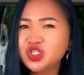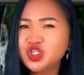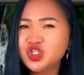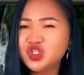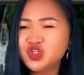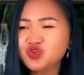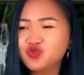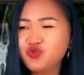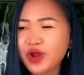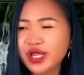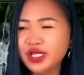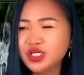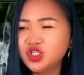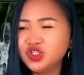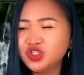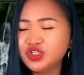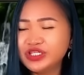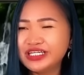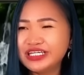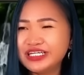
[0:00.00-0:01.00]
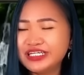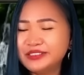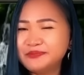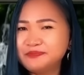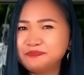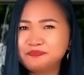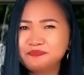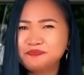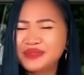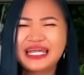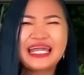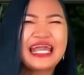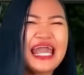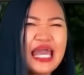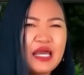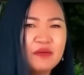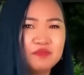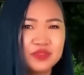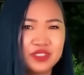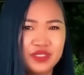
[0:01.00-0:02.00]
strangely
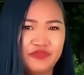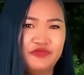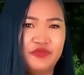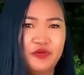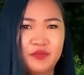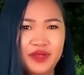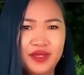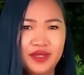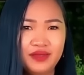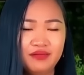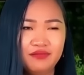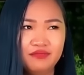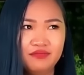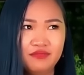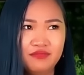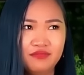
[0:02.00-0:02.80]
empty for me.